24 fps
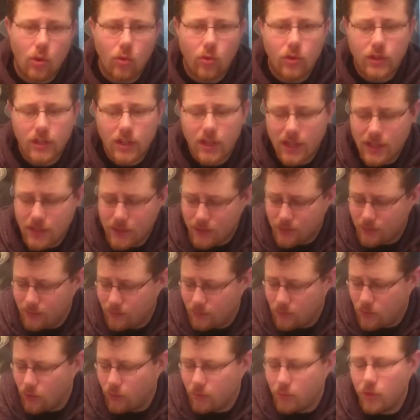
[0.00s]
the dice,
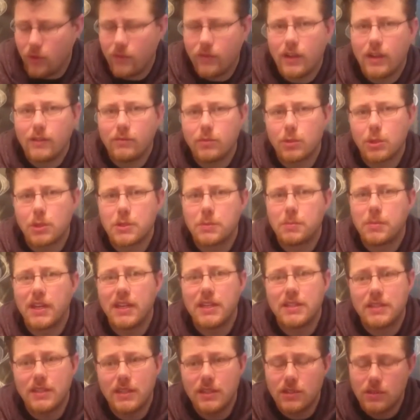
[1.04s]
you'll move a number of
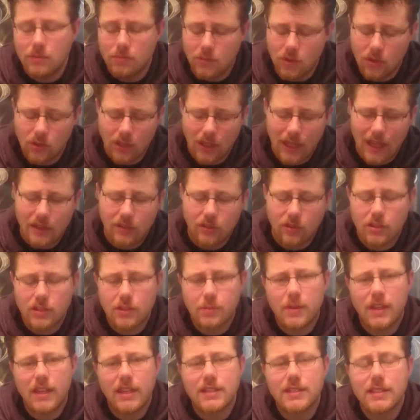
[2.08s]
spaces, you'll land on a
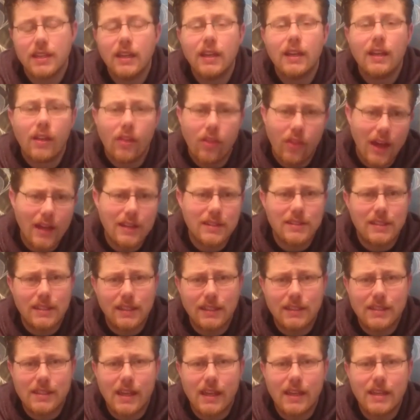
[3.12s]
space, that
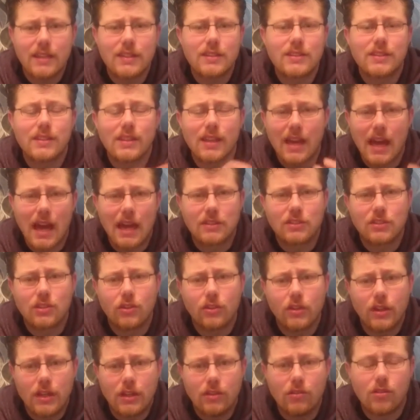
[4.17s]
dictates the
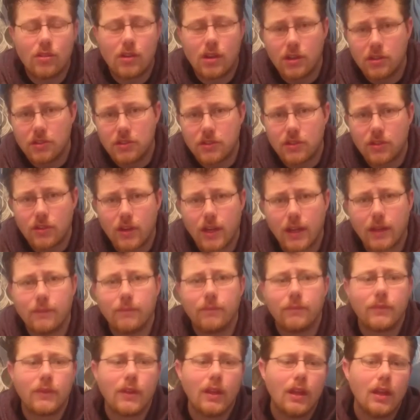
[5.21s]
category you're answering.
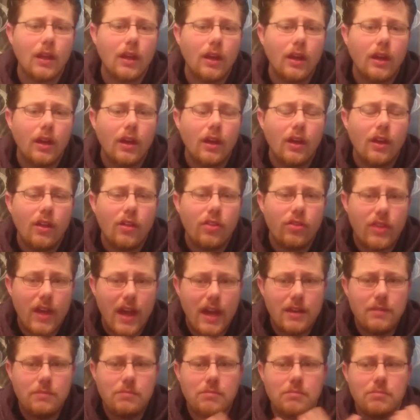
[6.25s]

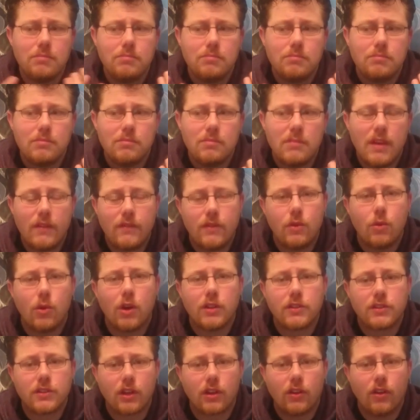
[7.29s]
Then, if you
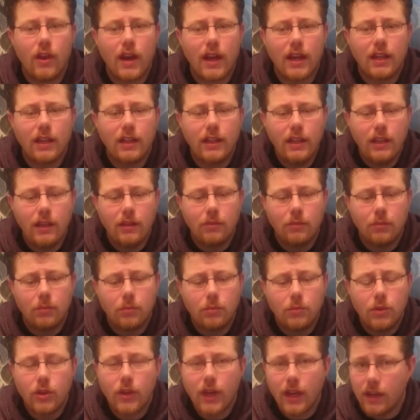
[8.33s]
answer correctly,
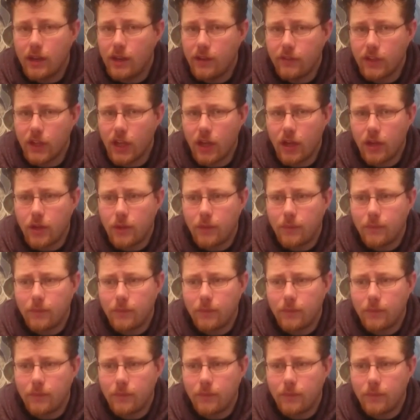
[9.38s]
you get another go.